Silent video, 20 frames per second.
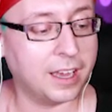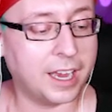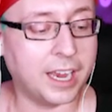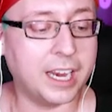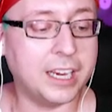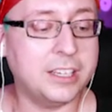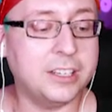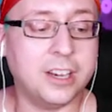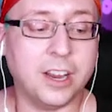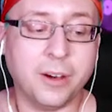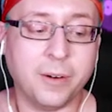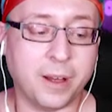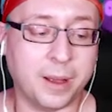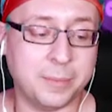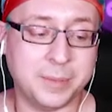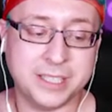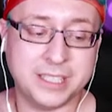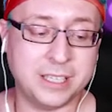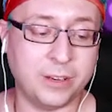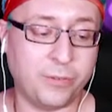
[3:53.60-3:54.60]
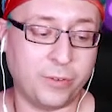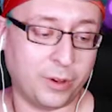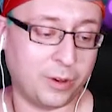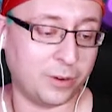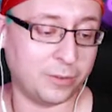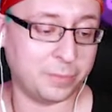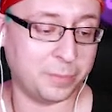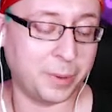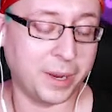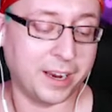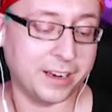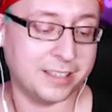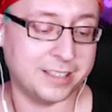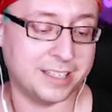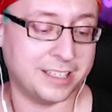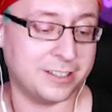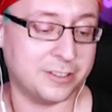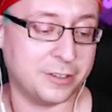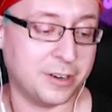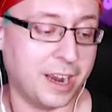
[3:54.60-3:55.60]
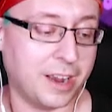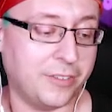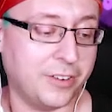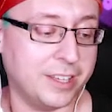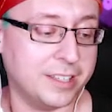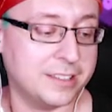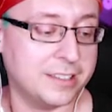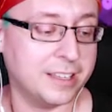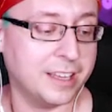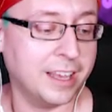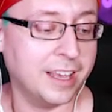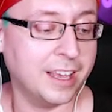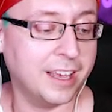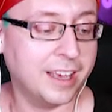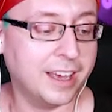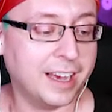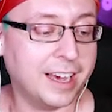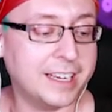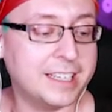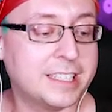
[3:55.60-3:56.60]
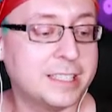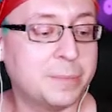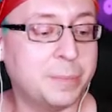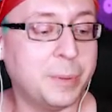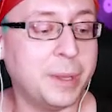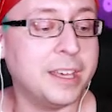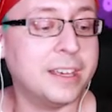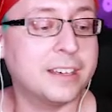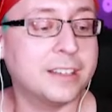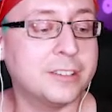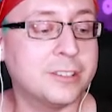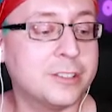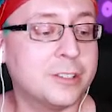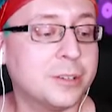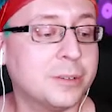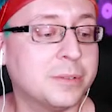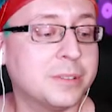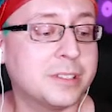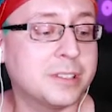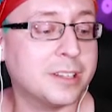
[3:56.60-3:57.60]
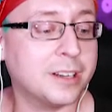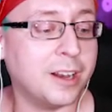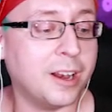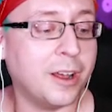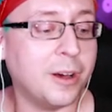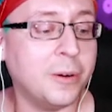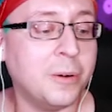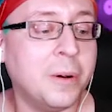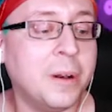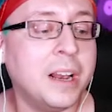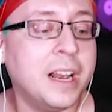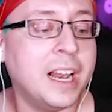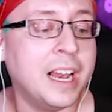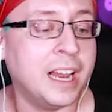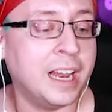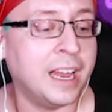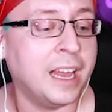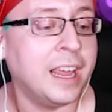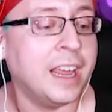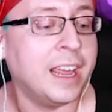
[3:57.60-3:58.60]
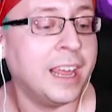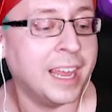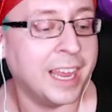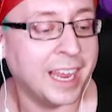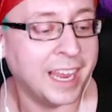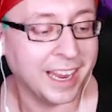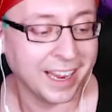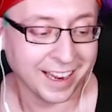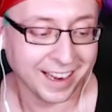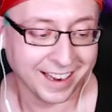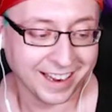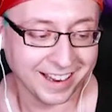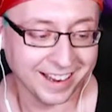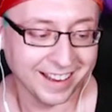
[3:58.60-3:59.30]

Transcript: I know I'm a difficult person, Travis. I speak too slowly.